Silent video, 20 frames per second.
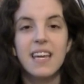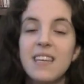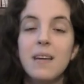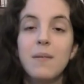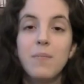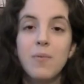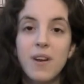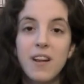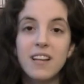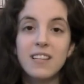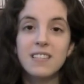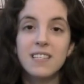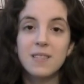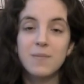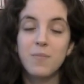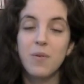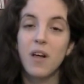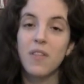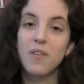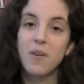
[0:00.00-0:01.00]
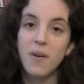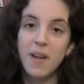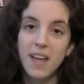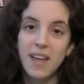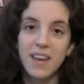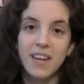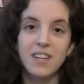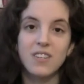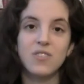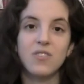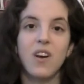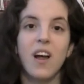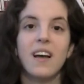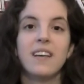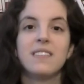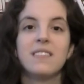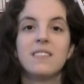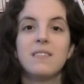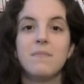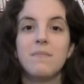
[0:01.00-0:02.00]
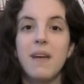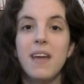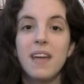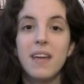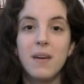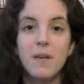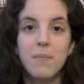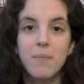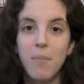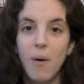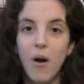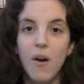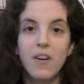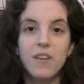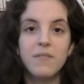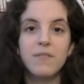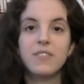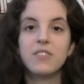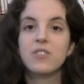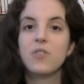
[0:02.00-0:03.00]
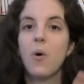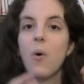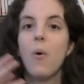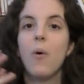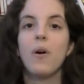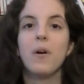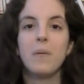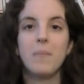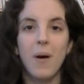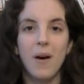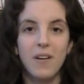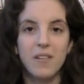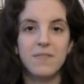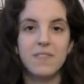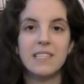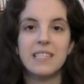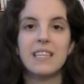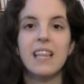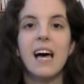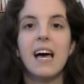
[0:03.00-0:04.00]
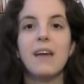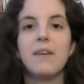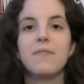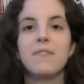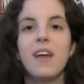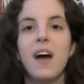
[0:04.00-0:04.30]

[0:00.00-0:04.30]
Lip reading: He brings his brother in and tries to make him part of his court, part of his life.